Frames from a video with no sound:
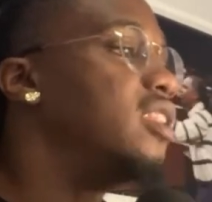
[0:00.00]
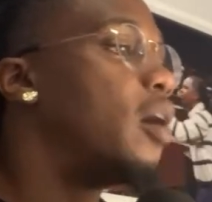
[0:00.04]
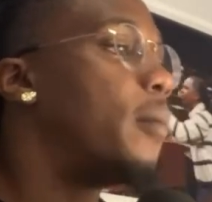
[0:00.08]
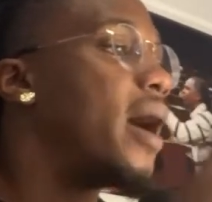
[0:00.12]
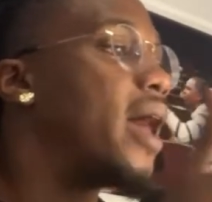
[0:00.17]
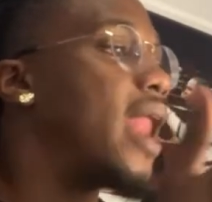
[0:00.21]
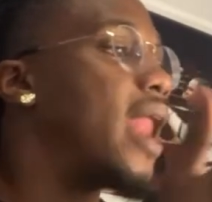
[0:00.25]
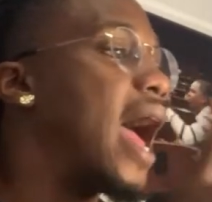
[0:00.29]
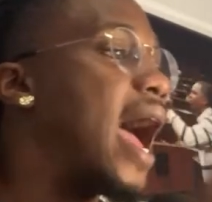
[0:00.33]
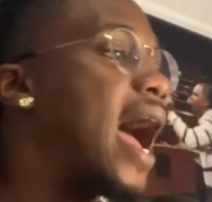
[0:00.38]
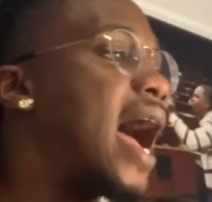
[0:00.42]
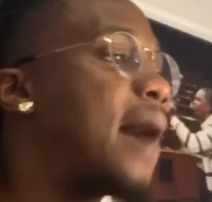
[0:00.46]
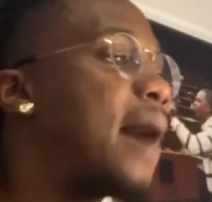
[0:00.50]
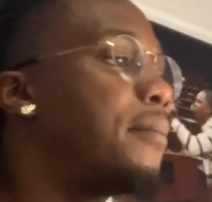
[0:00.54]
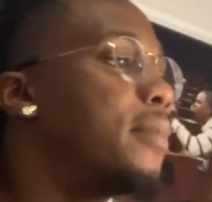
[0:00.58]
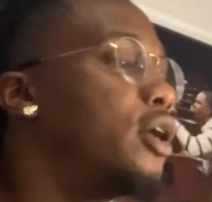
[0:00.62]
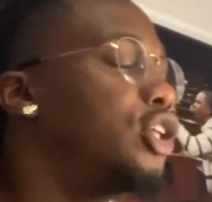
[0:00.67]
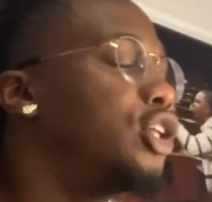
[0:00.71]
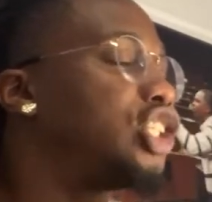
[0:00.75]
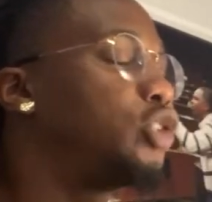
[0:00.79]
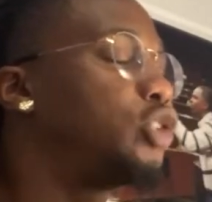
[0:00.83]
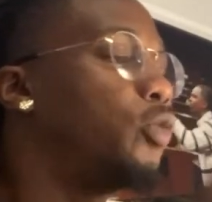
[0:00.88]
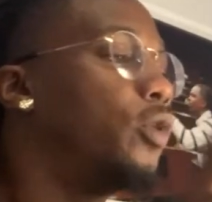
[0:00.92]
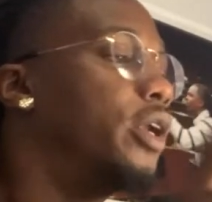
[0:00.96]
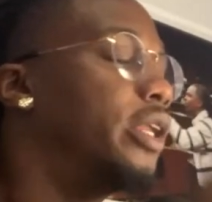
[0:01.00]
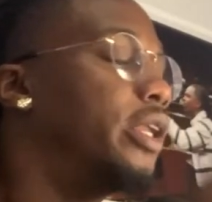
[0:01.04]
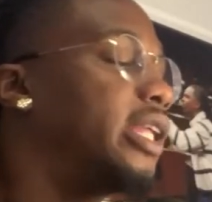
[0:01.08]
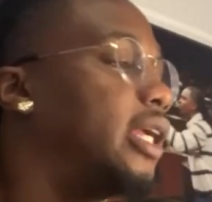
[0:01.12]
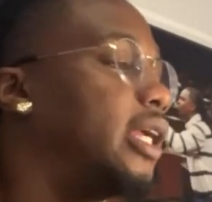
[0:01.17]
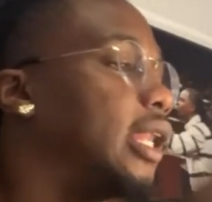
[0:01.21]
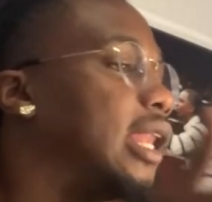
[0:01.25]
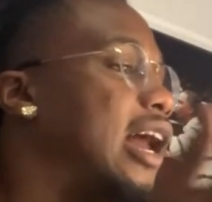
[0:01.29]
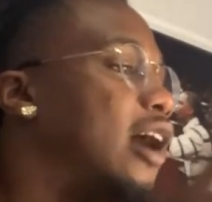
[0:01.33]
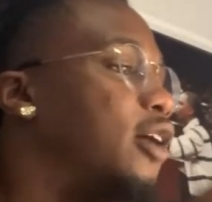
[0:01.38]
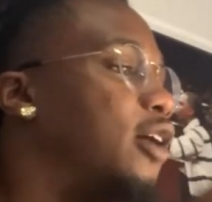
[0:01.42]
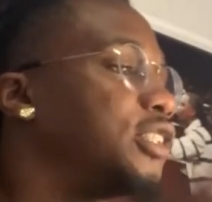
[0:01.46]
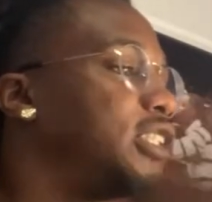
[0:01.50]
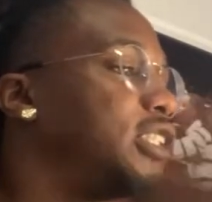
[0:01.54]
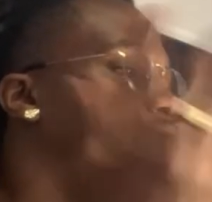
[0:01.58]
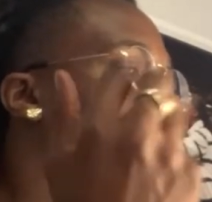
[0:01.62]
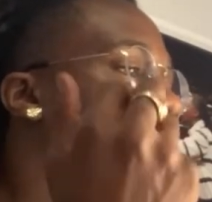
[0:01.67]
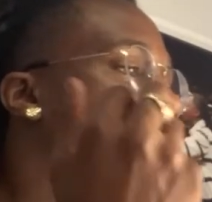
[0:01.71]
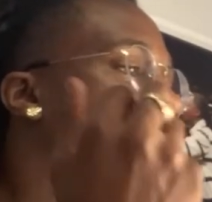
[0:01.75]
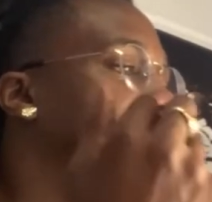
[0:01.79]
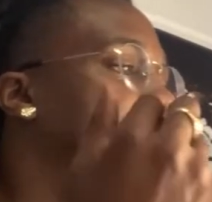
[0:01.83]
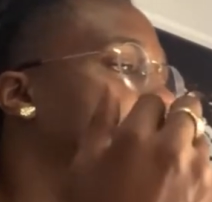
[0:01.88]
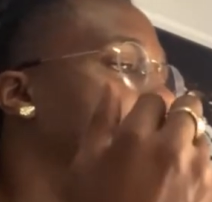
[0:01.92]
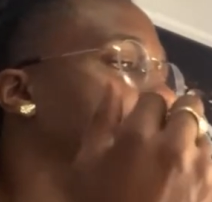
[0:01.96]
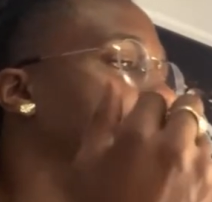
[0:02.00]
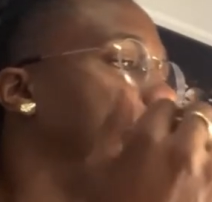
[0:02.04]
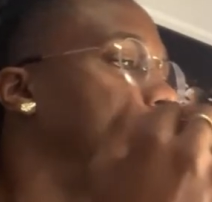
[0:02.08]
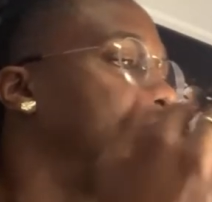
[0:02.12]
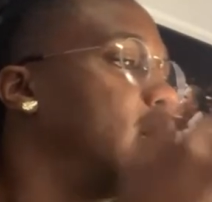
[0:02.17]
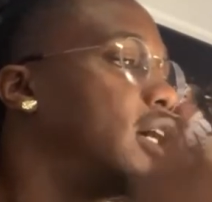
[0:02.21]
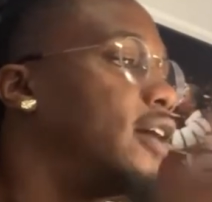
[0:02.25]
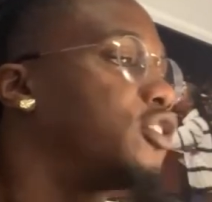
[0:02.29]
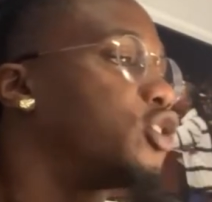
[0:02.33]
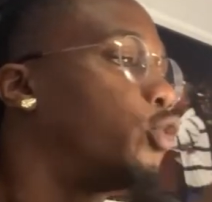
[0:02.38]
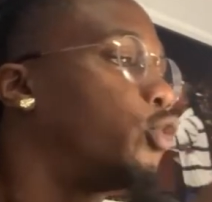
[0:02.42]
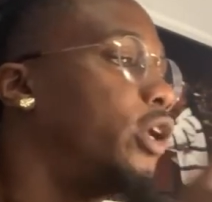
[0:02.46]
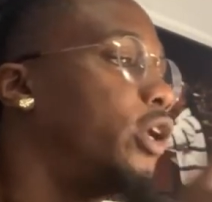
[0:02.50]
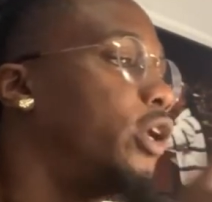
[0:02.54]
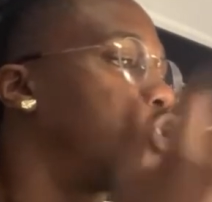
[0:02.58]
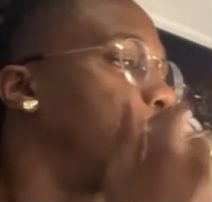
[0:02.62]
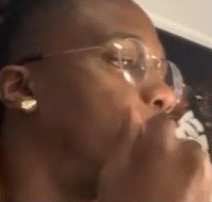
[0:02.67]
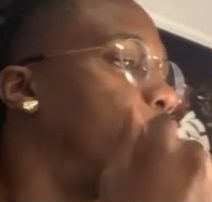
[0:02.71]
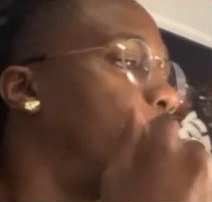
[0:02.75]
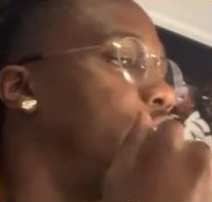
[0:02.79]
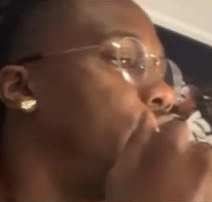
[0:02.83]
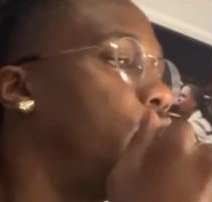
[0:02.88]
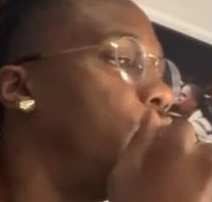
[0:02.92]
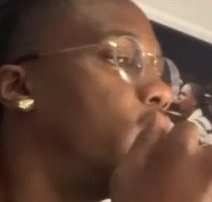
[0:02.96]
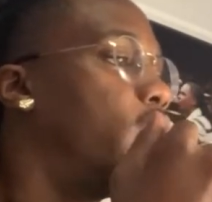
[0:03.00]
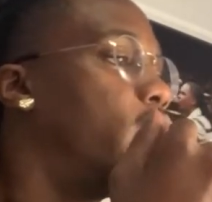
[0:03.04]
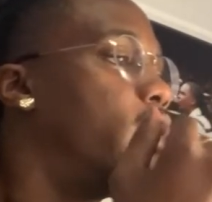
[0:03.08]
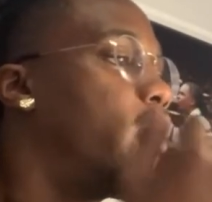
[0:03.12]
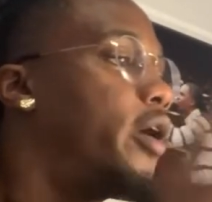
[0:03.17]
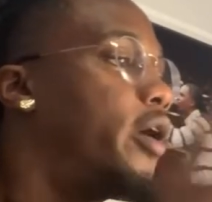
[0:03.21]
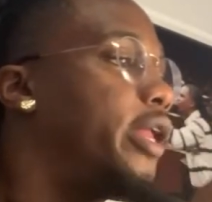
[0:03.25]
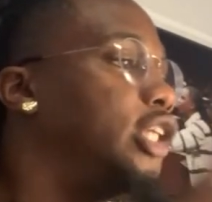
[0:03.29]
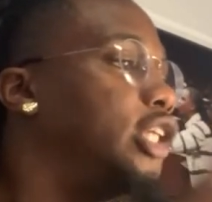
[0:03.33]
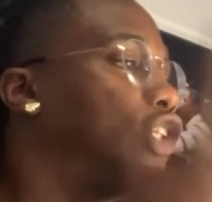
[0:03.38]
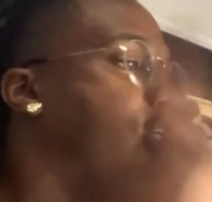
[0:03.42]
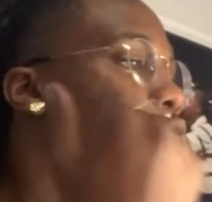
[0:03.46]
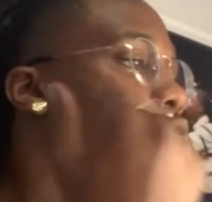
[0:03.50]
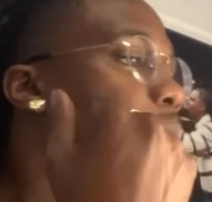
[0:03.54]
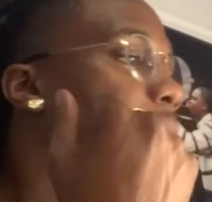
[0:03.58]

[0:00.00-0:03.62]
no matter how much you want to get lost in the sauce of 2021 and Joe